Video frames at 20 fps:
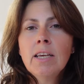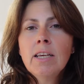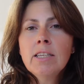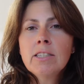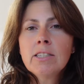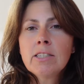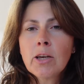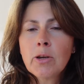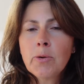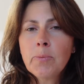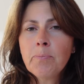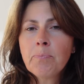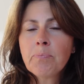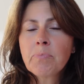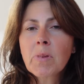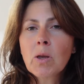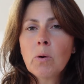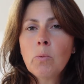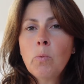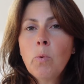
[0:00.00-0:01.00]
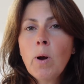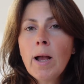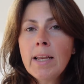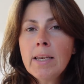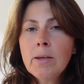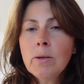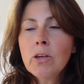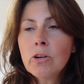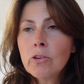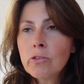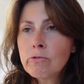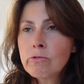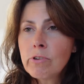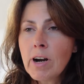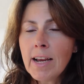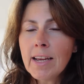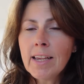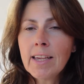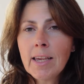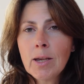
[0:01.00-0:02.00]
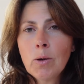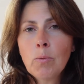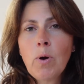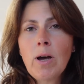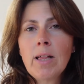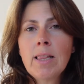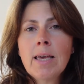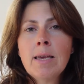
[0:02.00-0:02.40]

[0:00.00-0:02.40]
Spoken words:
So when you're ranking well,